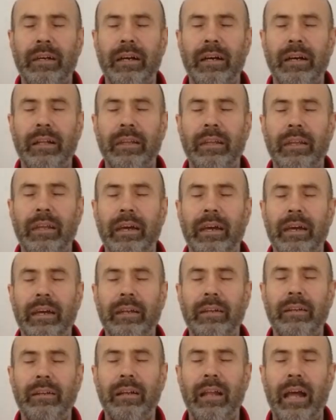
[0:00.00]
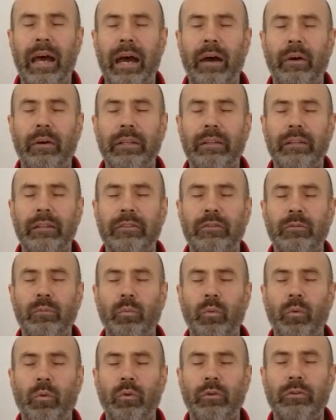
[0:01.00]
And then allowing this
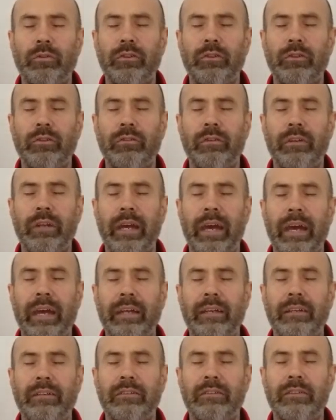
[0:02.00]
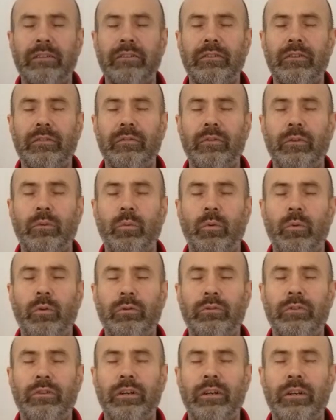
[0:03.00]
water and the energies of the
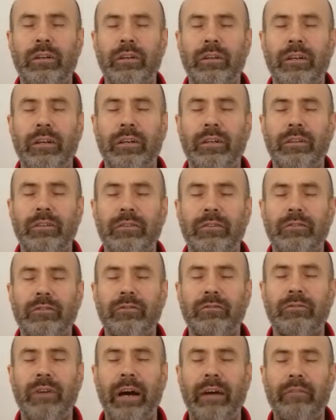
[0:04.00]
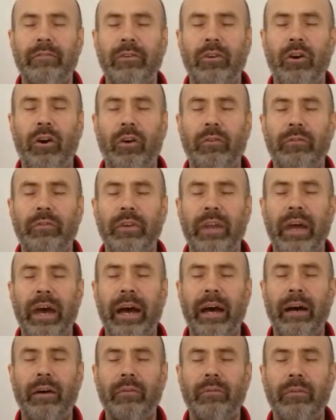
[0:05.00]
water to travel off
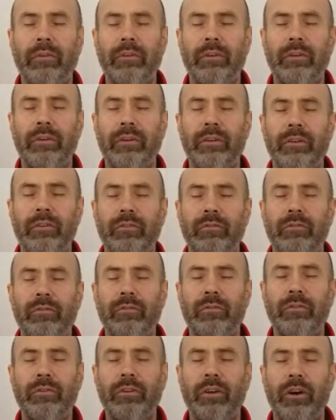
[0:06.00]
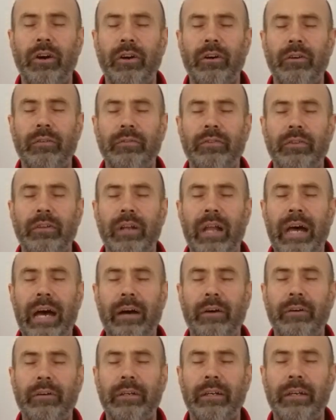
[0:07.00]
down through the nerves,
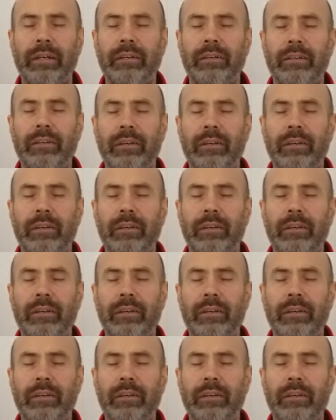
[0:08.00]
allowing it